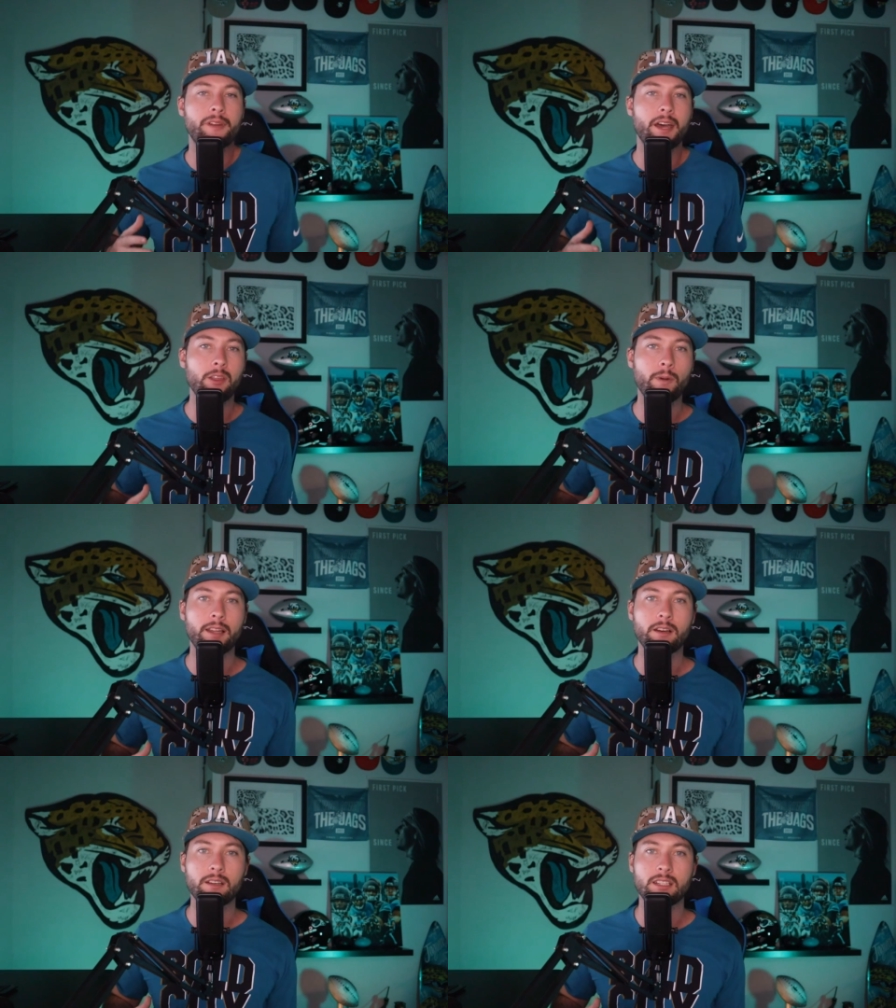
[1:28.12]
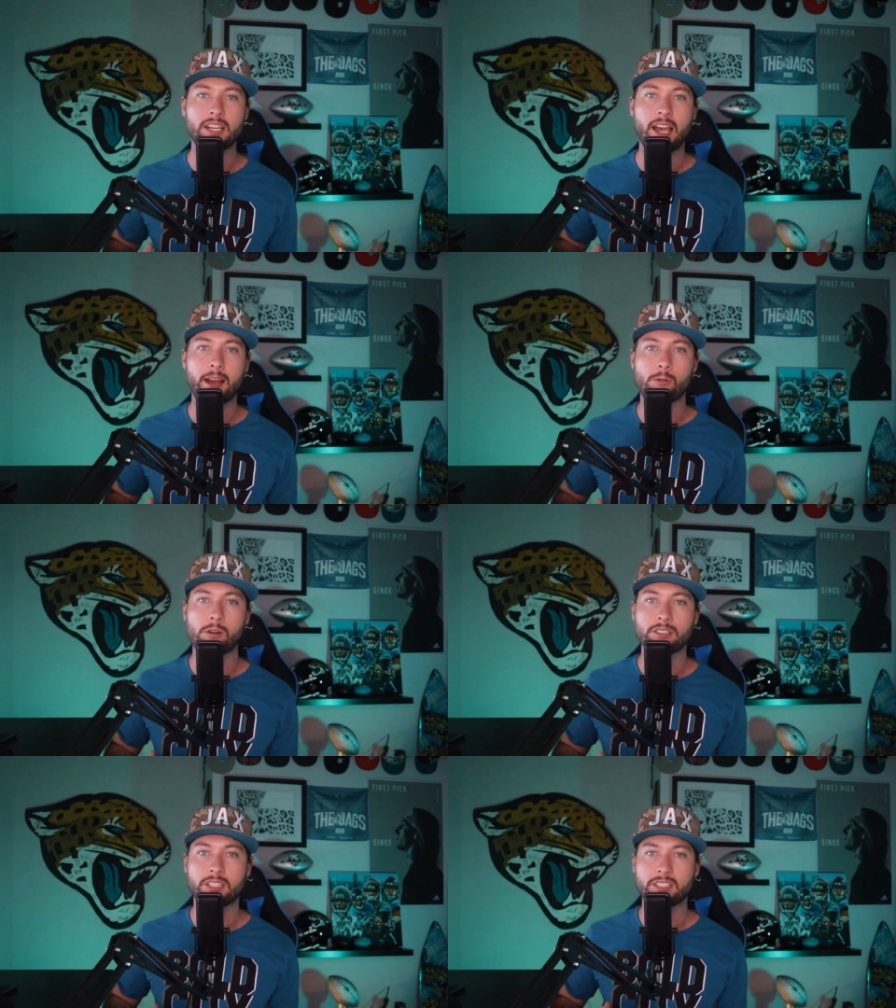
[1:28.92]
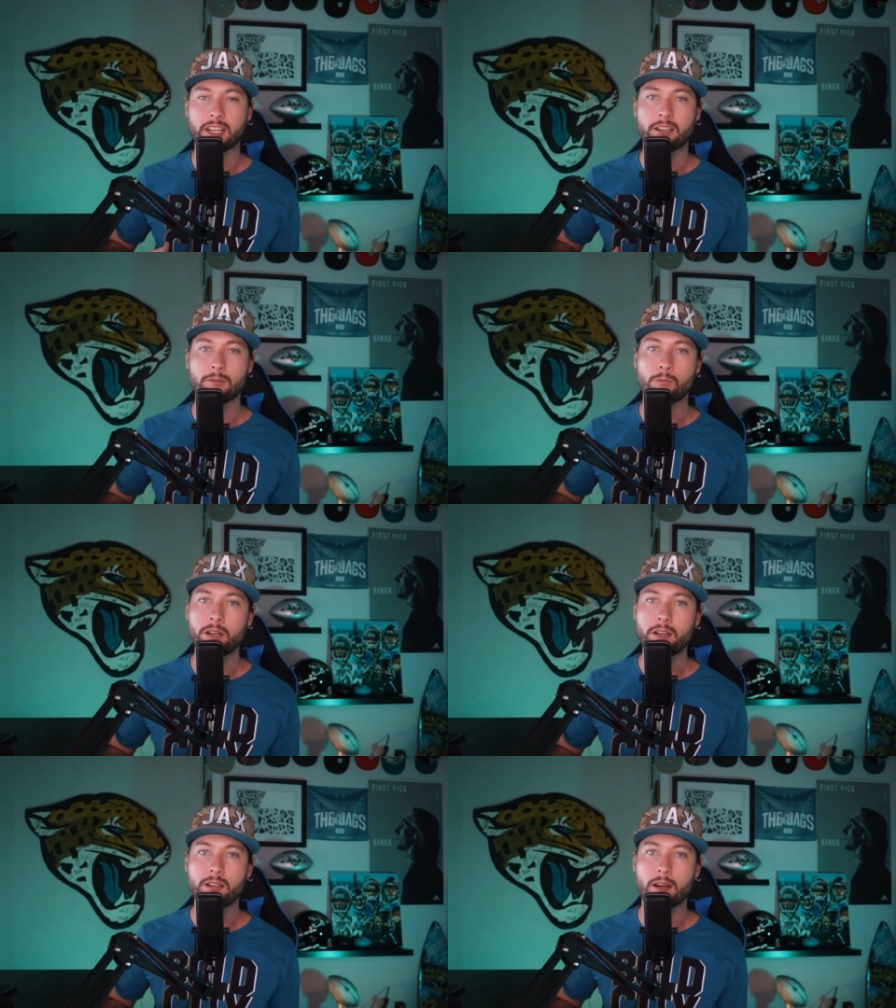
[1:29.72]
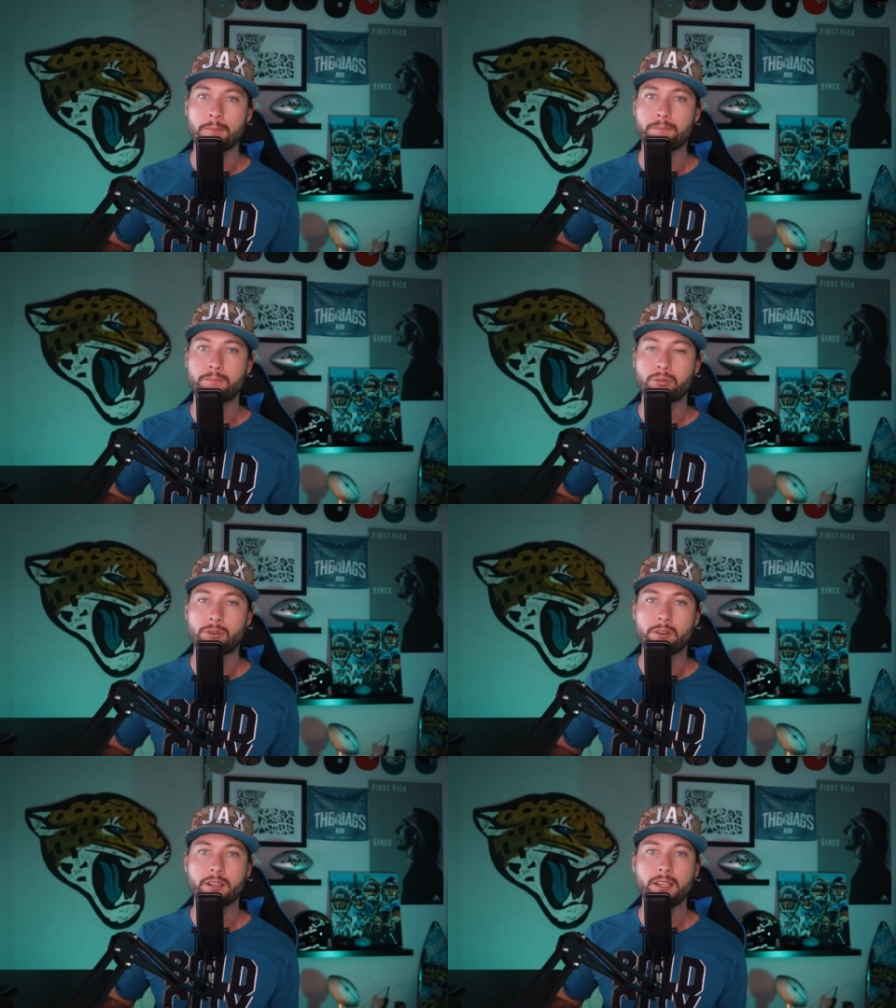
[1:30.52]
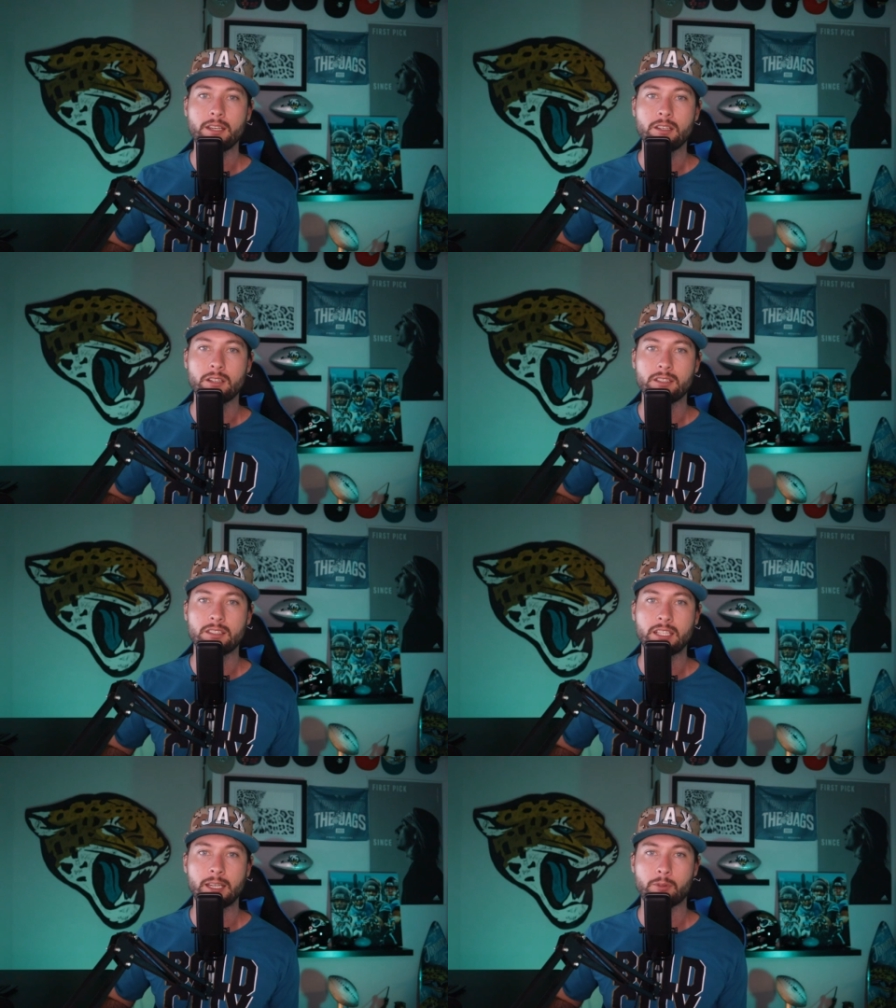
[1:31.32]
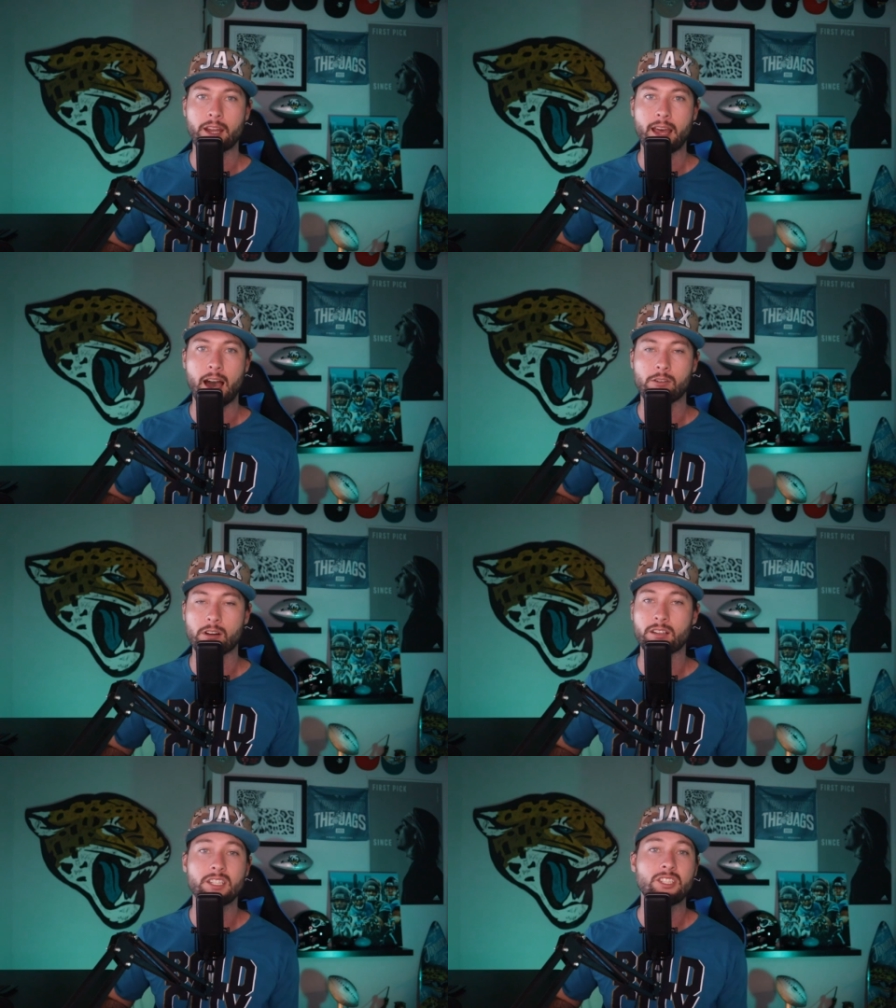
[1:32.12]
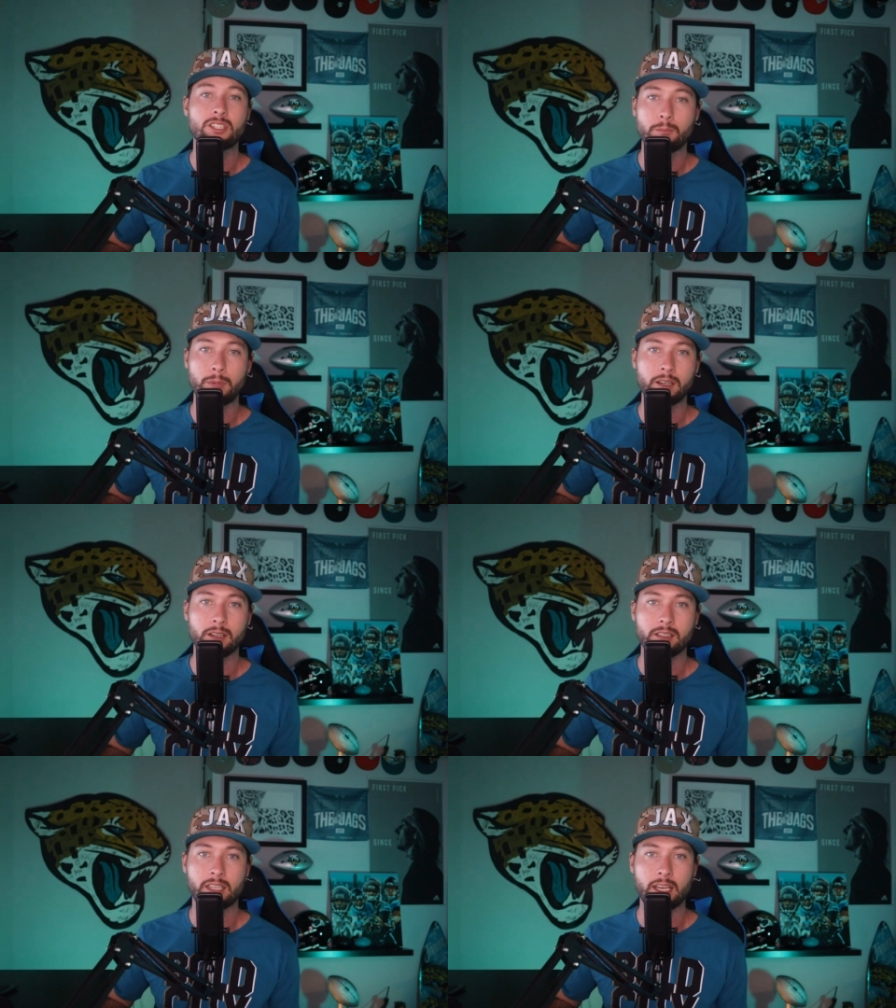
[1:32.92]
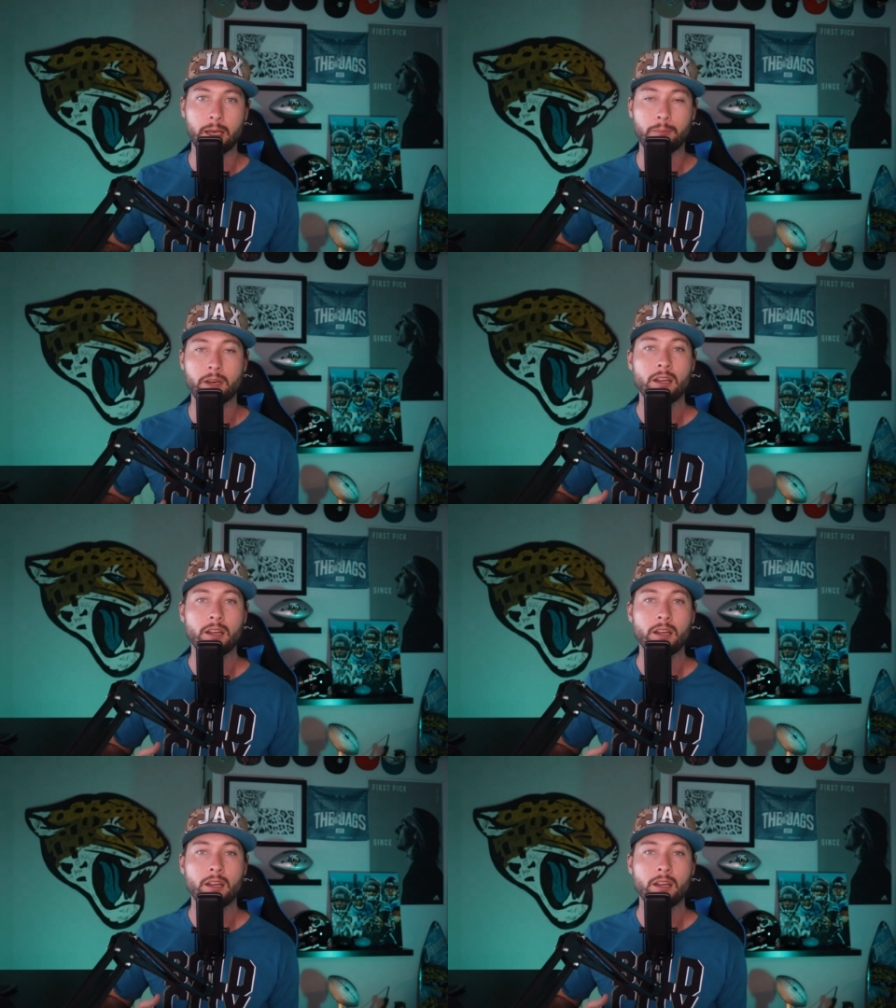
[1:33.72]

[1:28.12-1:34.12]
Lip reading: But now the way I look at the Jaguars is like we're a pretty good team right now, or at least should be a good team.